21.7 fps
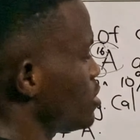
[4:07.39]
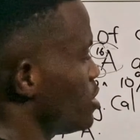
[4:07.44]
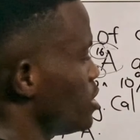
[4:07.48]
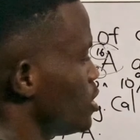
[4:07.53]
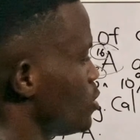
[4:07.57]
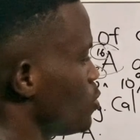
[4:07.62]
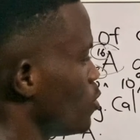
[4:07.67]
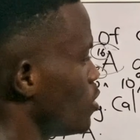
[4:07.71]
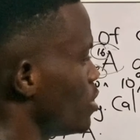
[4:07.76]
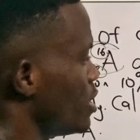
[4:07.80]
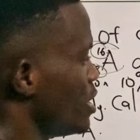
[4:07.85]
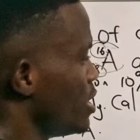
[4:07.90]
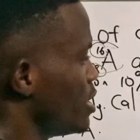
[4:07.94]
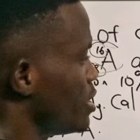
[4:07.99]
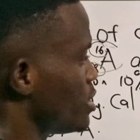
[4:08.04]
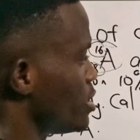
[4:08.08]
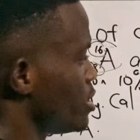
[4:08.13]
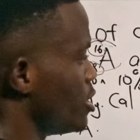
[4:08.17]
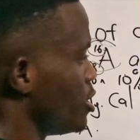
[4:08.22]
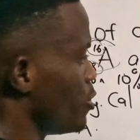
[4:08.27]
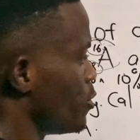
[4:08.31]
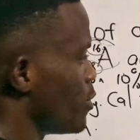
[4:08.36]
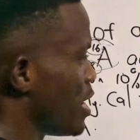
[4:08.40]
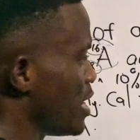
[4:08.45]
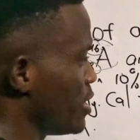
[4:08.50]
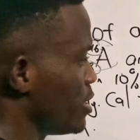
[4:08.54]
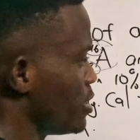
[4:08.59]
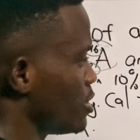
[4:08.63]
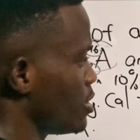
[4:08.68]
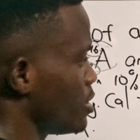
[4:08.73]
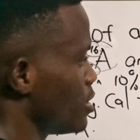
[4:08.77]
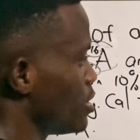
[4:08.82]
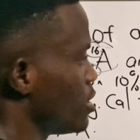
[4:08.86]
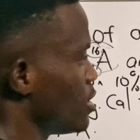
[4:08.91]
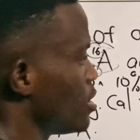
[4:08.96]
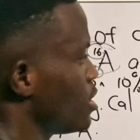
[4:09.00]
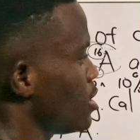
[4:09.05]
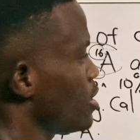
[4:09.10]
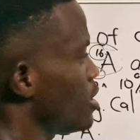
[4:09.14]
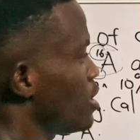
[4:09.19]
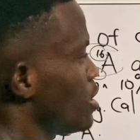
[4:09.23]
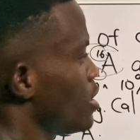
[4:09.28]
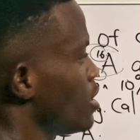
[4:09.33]
Is 180, right?
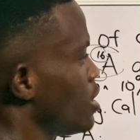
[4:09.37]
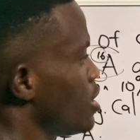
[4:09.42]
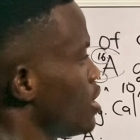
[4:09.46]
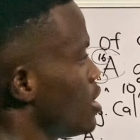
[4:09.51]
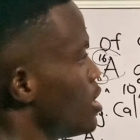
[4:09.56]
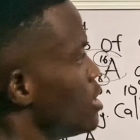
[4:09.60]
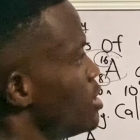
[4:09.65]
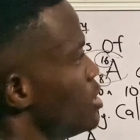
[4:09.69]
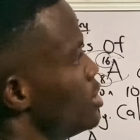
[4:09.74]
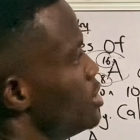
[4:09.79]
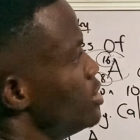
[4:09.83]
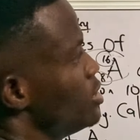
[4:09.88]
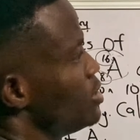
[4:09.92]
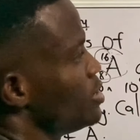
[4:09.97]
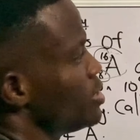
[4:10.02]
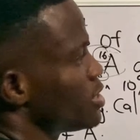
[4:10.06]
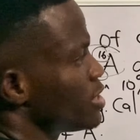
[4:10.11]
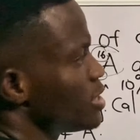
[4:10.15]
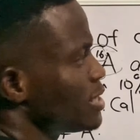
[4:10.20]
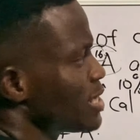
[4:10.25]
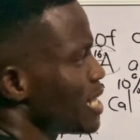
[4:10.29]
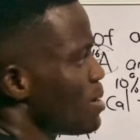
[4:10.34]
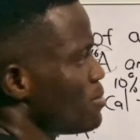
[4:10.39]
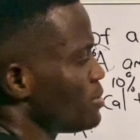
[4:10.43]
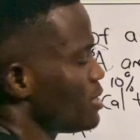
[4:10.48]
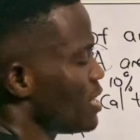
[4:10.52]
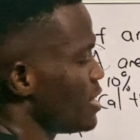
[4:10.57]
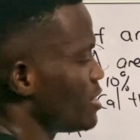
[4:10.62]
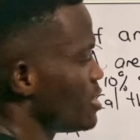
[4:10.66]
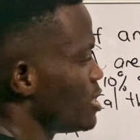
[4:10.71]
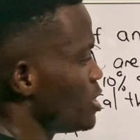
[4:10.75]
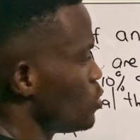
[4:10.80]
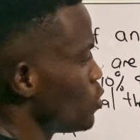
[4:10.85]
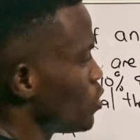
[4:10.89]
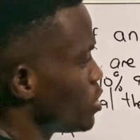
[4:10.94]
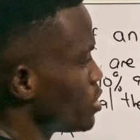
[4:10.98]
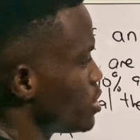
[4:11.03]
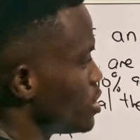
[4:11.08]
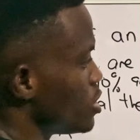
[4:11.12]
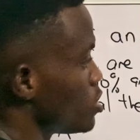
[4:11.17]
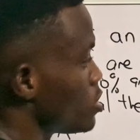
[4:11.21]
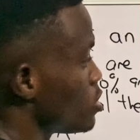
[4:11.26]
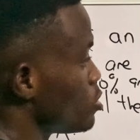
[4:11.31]
16 times 90 is what?
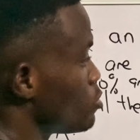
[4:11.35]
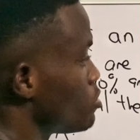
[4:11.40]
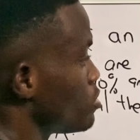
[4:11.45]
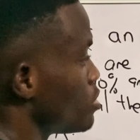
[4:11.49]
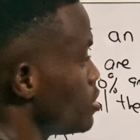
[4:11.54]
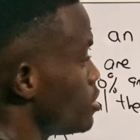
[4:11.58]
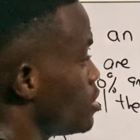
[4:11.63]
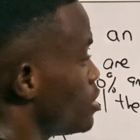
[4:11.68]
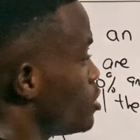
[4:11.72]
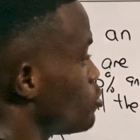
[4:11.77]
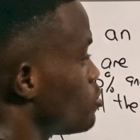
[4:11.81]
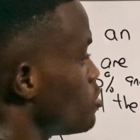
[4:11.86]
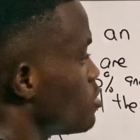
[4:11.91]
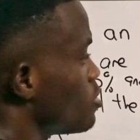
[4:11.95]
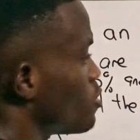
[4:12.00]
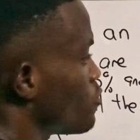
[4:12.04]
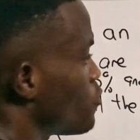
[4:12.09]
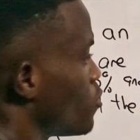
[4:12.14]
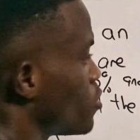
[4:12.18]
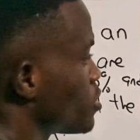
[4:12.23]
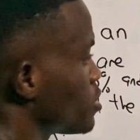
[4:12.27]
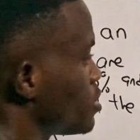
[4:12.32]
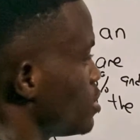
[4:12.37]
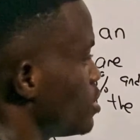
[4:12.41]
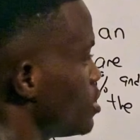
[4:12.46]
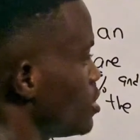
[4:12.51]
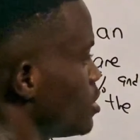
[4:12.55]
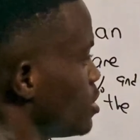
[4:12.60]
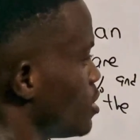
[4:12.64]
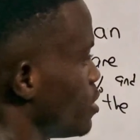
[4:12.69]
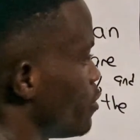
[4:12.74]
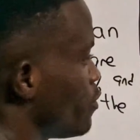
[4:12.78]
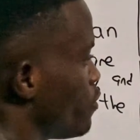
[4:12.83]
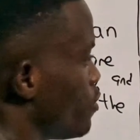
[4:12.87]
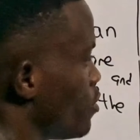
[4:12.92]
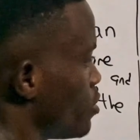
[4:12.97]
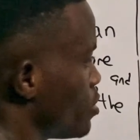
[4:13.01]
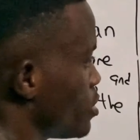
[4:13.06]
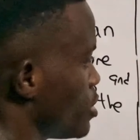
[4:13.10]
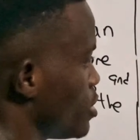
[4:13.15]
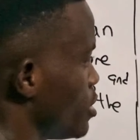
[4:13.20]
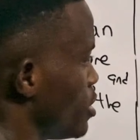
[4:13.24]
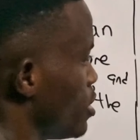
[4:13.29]
It will be
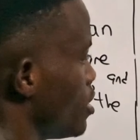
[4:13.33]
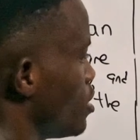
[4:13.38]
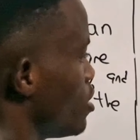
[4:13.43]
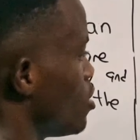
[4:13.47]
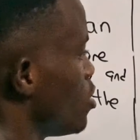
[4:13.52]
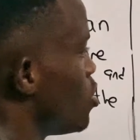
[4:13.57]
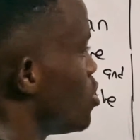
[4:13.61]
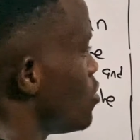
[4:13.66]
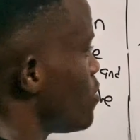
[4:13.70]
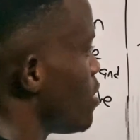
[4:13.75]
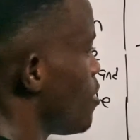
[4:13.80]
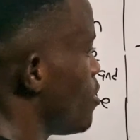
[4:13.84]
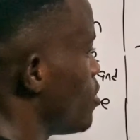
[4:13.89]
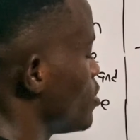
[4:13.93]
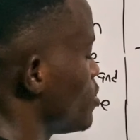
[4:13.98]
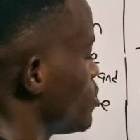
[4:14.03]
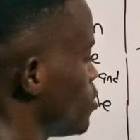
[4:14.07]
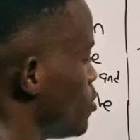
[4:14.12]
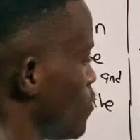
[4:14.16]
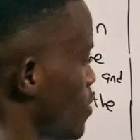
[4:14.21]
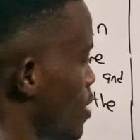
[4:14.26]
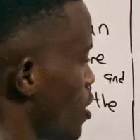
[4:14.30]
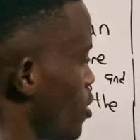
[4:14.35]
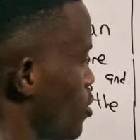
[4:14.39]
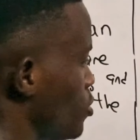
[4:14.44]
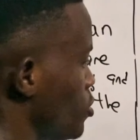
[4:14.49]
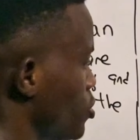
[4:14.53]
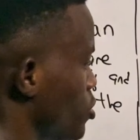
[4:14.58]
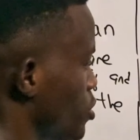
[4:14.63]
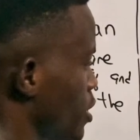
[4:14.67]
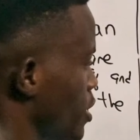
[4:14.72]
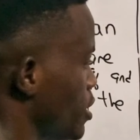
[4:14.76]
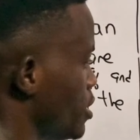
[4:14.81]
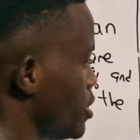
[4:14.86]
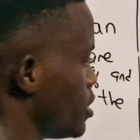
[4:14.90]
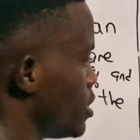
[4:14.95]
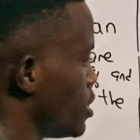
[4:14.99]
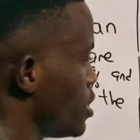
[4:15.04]
1440 over what? Over 100.